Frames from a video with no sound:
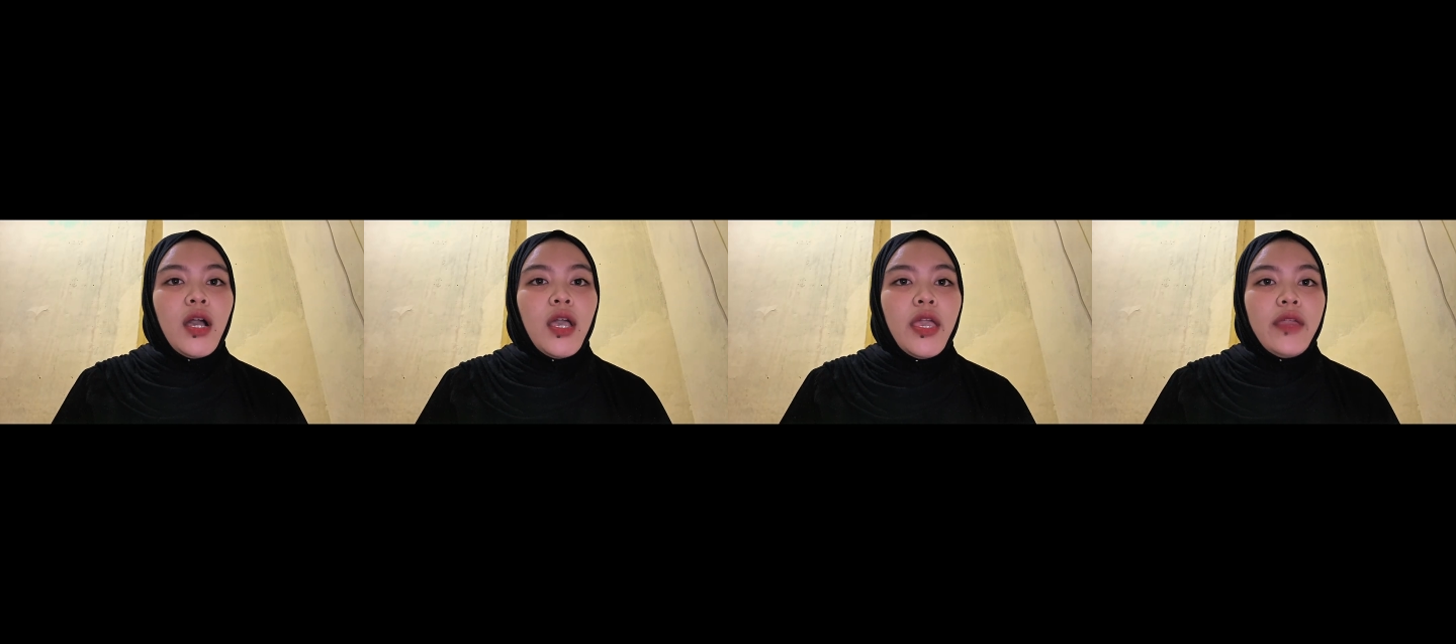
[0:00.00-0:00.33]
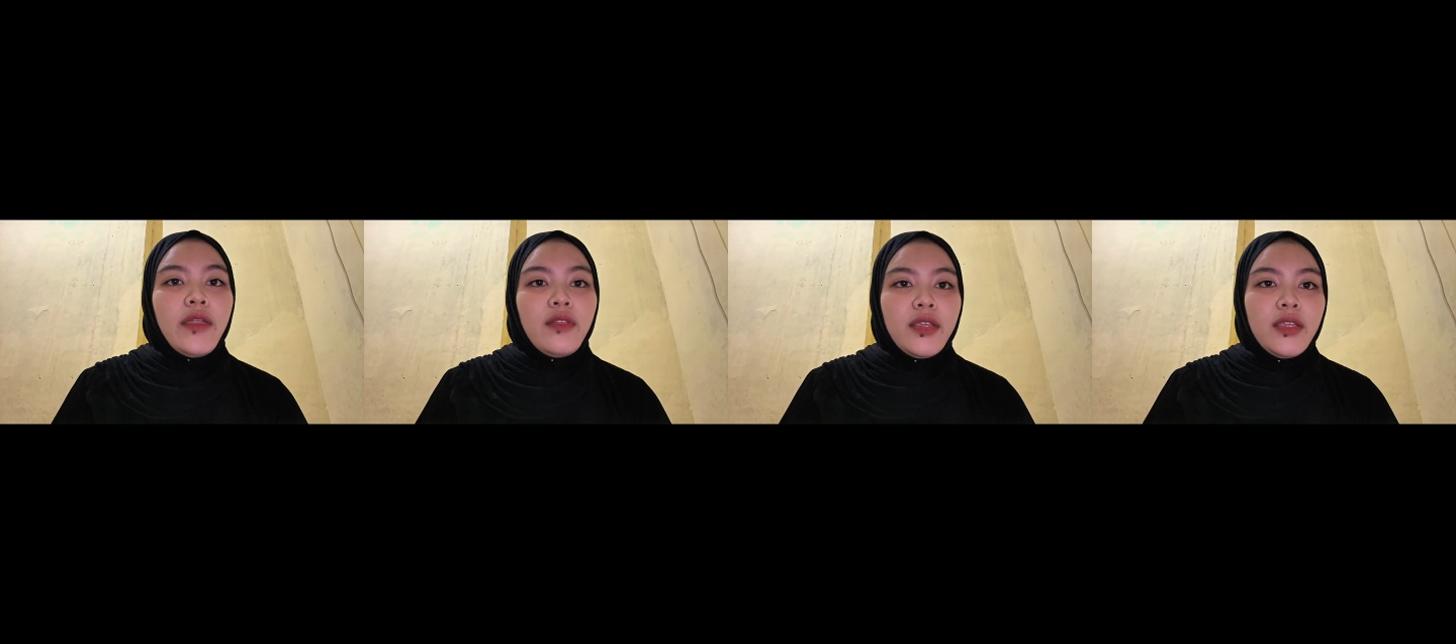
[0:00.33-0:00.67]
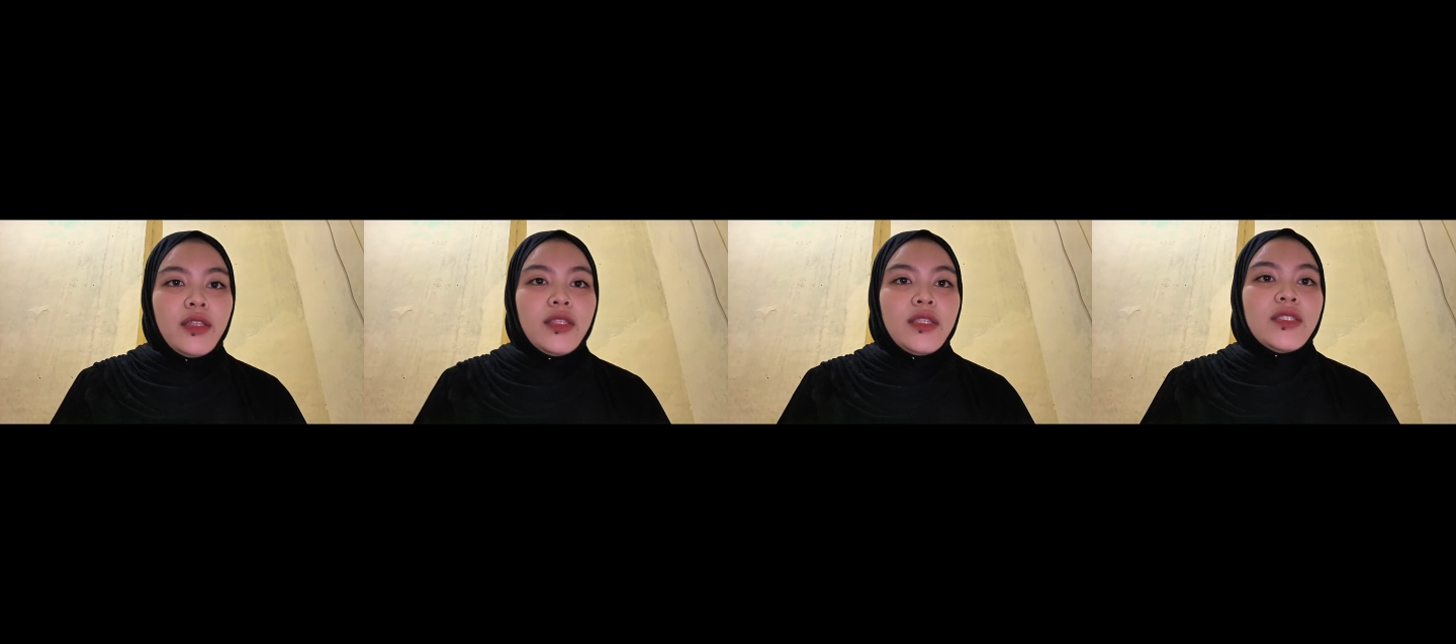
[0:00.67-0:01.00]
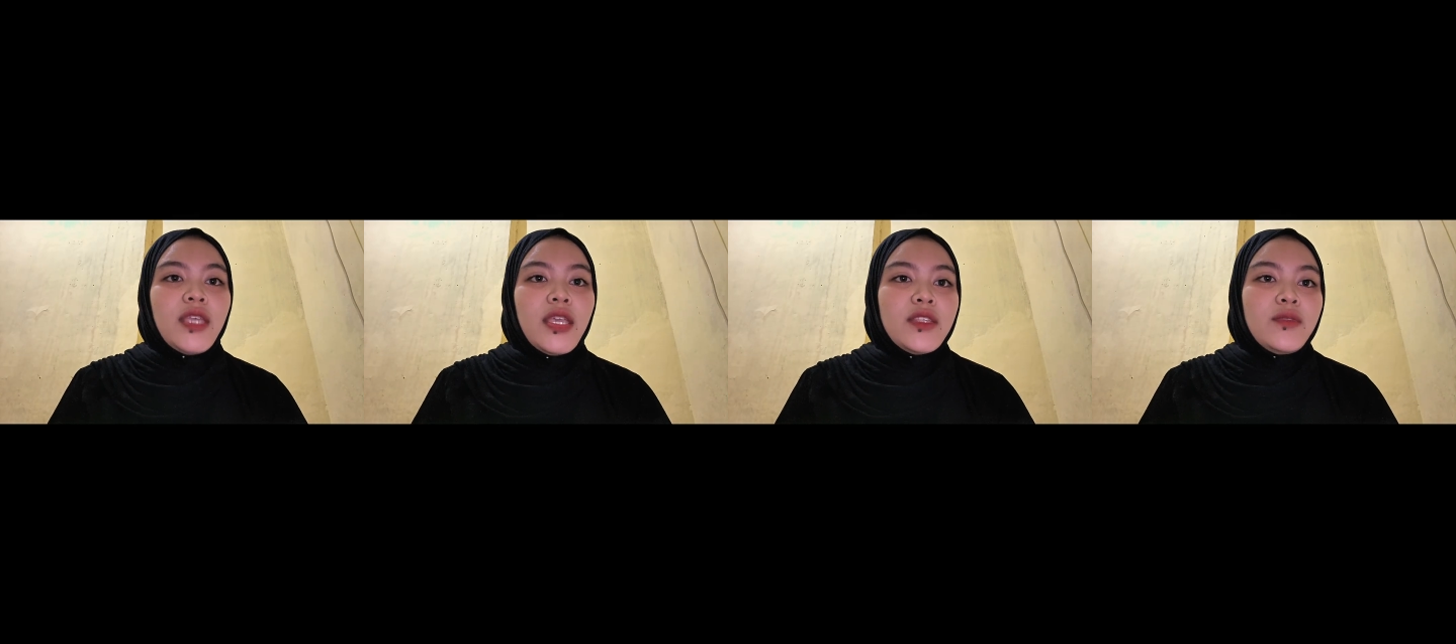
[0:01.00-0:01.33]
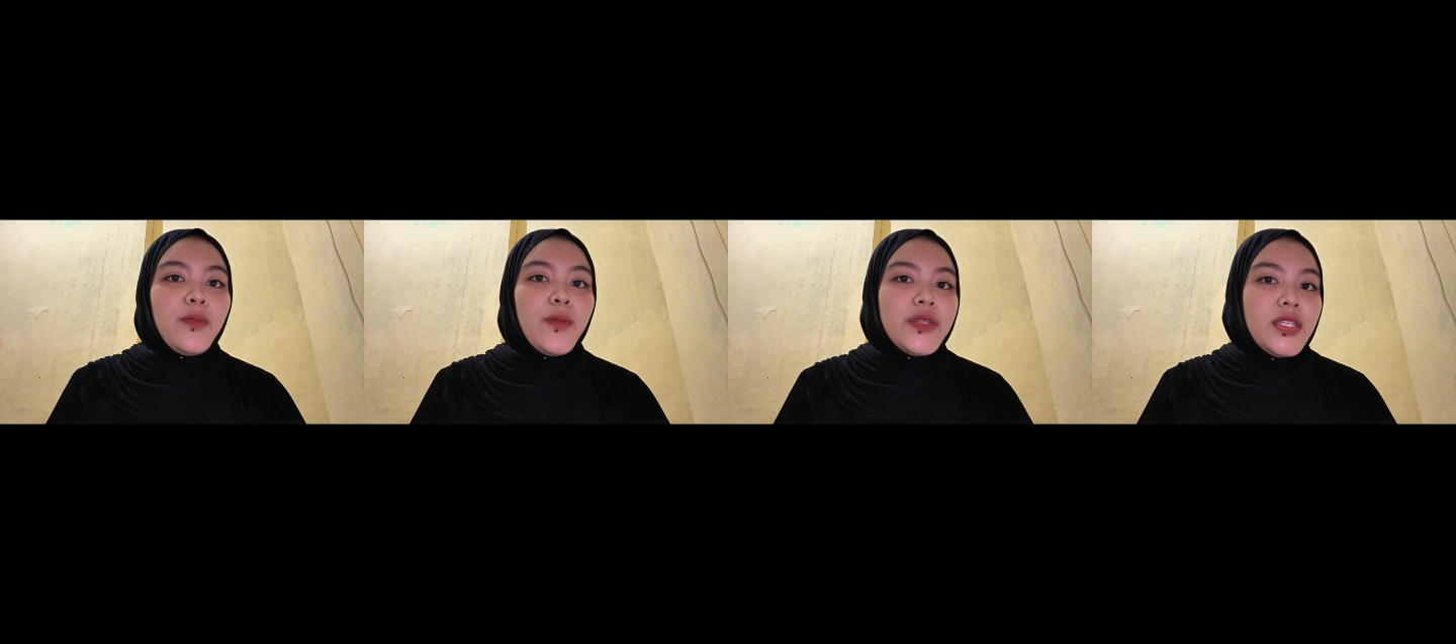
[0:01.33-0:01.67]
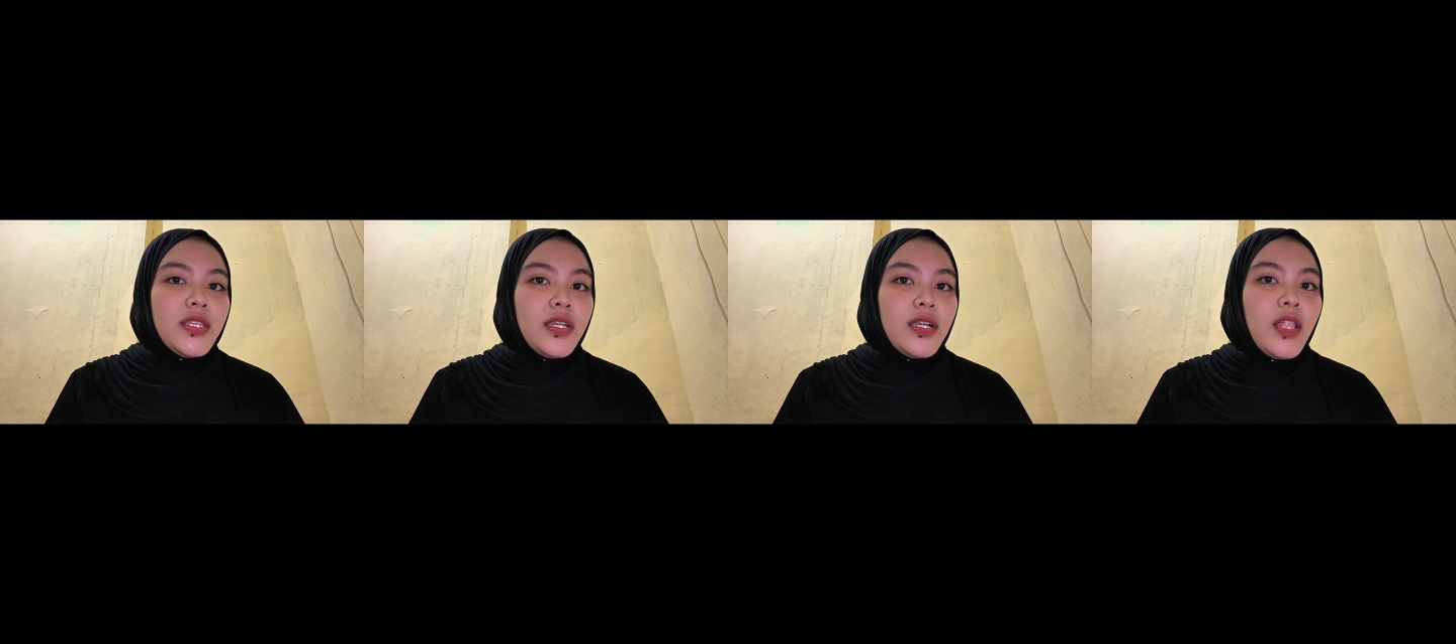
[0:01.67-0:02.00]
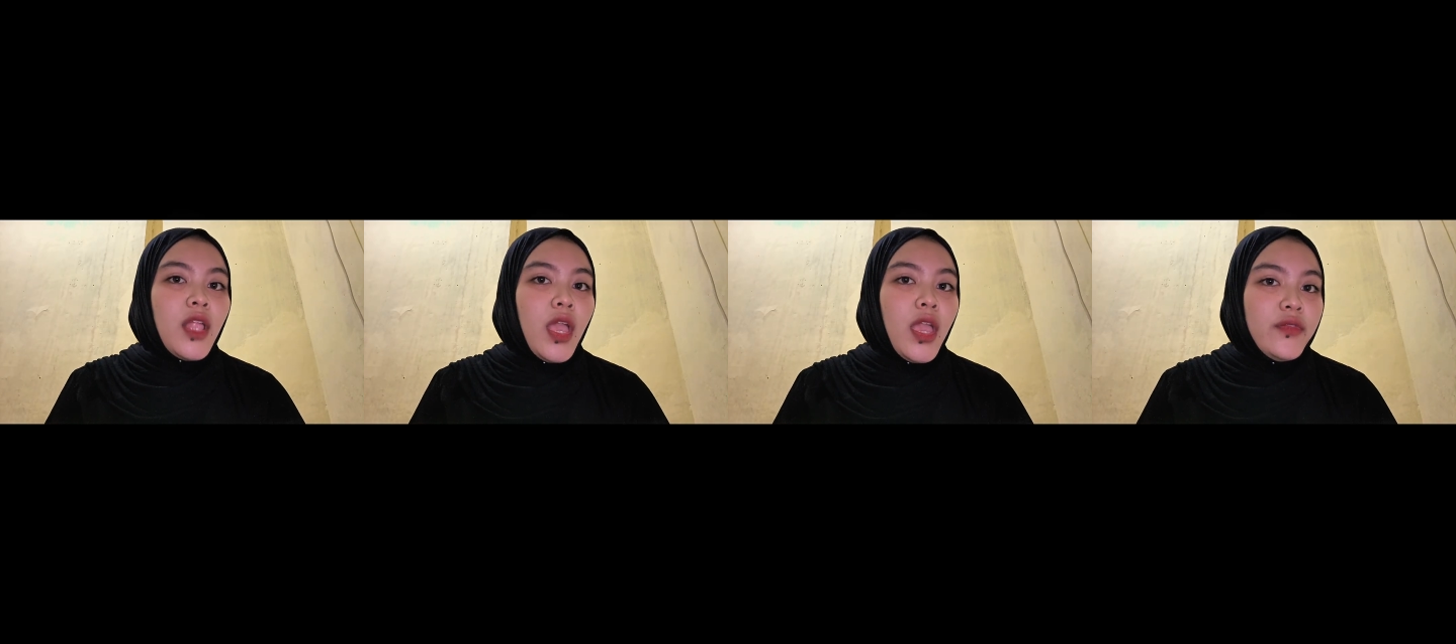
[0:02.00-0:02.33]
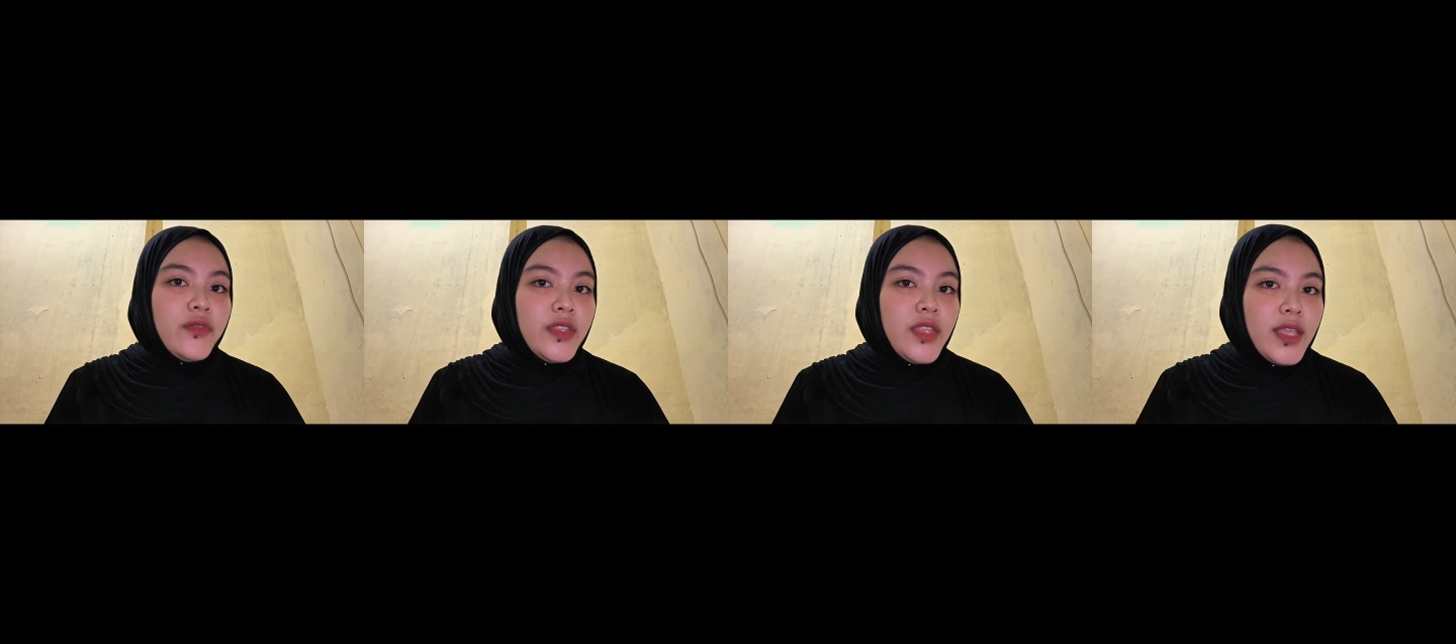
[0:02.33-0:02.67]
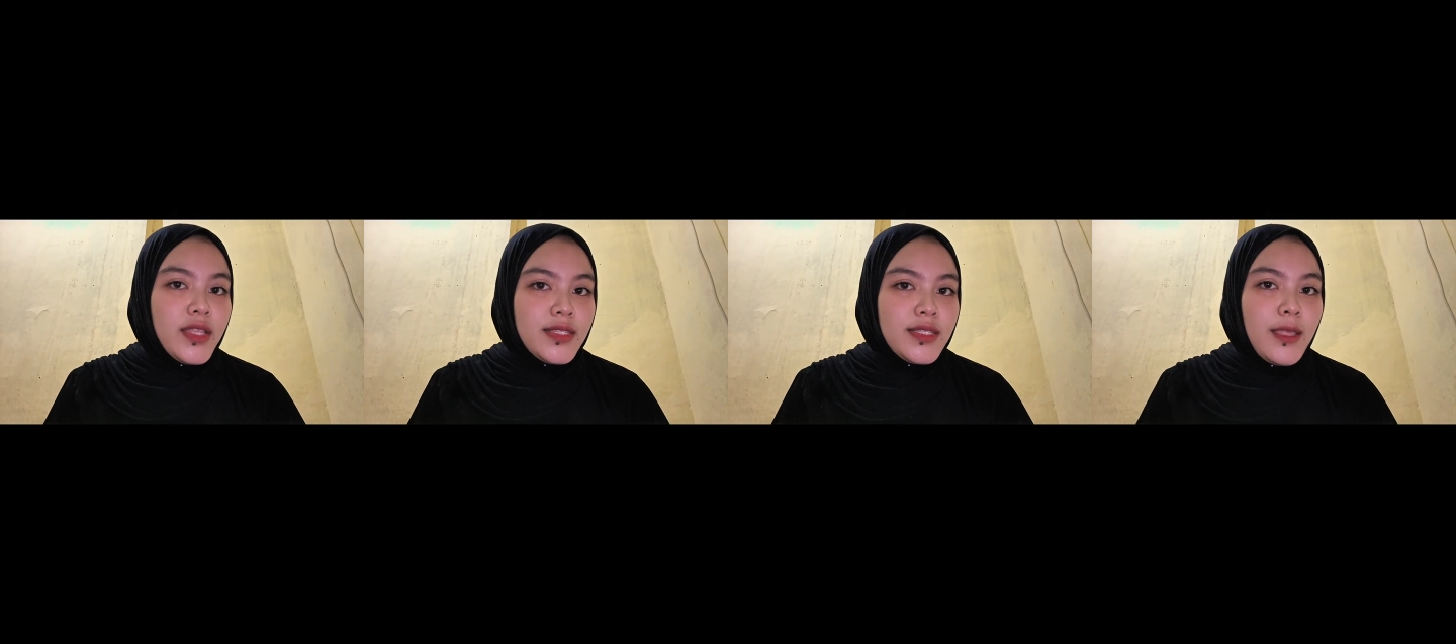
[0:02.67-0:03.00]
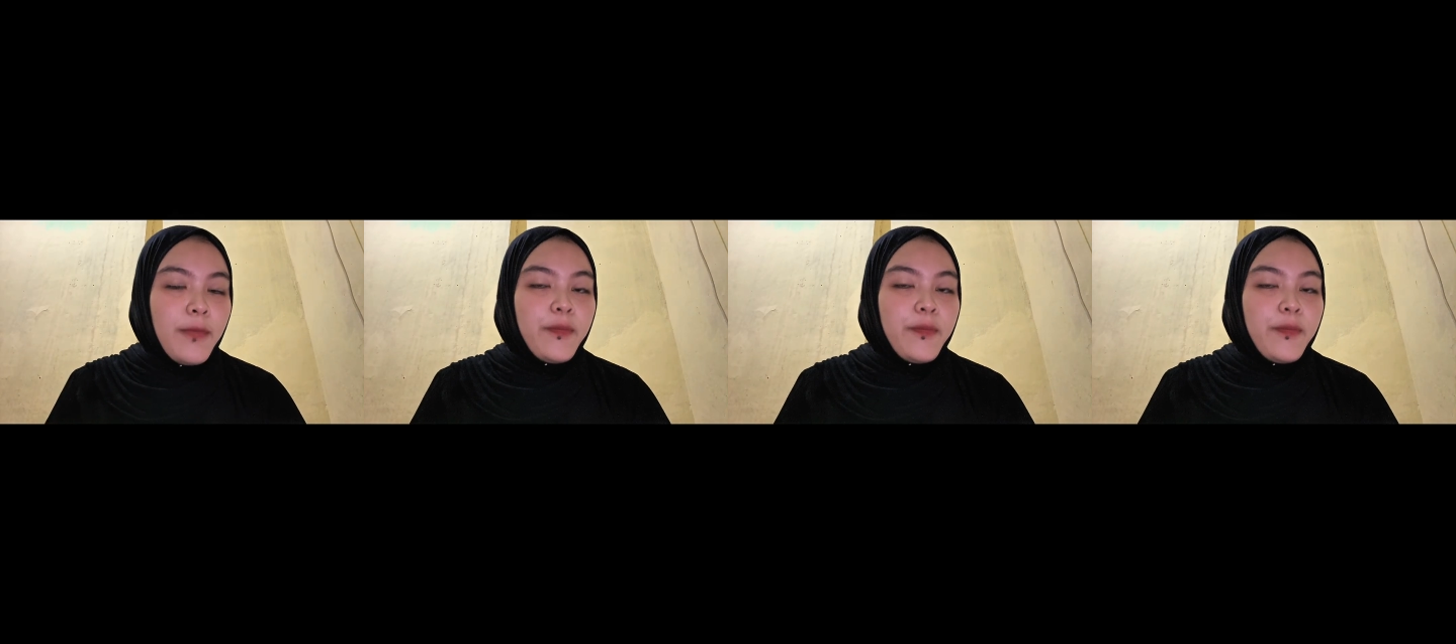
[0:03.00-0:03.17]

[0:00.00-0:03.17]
and legally seize physical evidence.